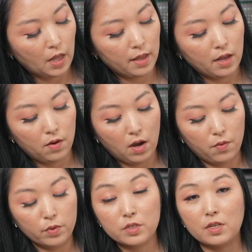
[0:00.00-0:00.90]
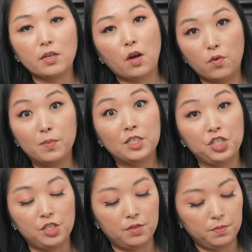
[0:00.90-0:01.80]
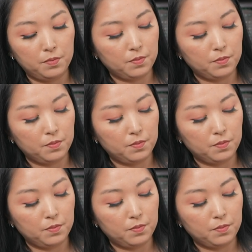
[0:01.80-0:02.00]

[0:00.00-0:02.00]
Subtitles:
And now I will start our machine.